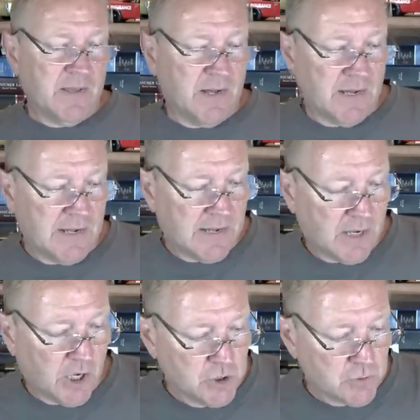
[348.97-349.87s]

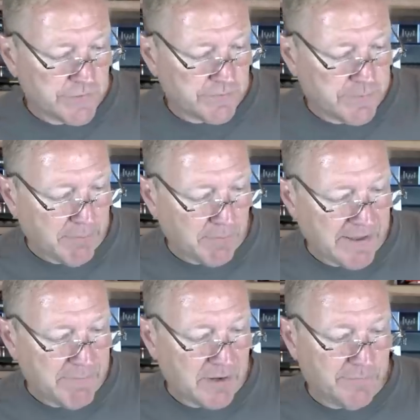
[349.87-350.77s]
Hundreds of people
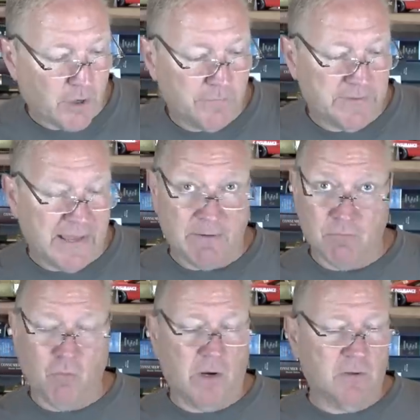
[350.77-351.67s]
may have been involved
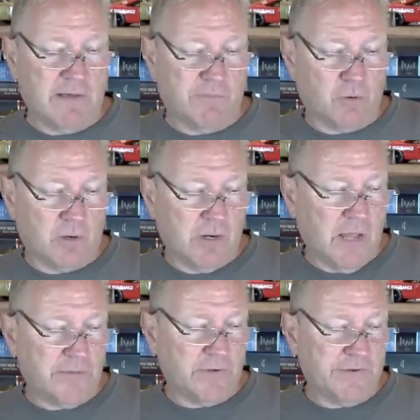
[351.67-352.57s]
at one level or
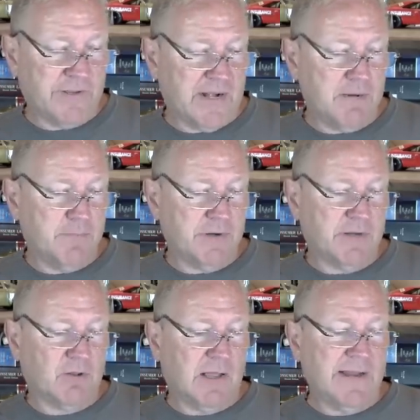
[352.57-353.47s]
another, he's added, but
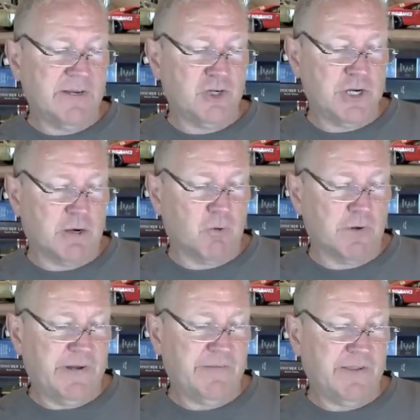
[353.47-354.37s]
declined to share
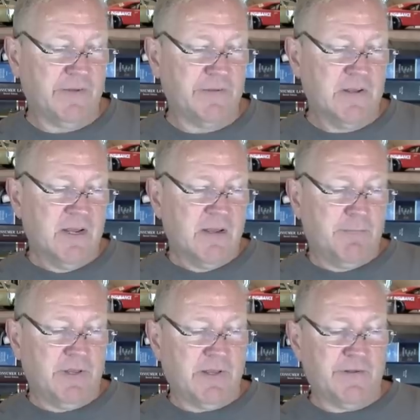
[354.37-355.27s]
more details
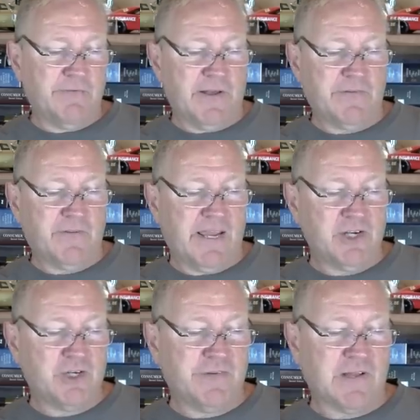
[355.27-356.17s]
because the
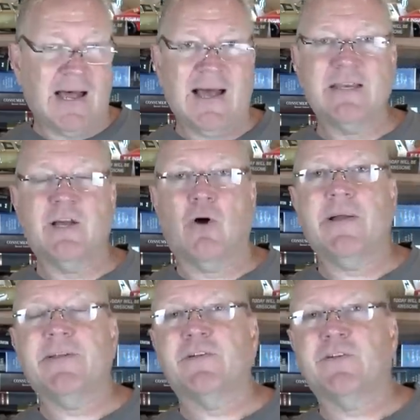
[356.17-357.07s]
investigation is ongoing and they're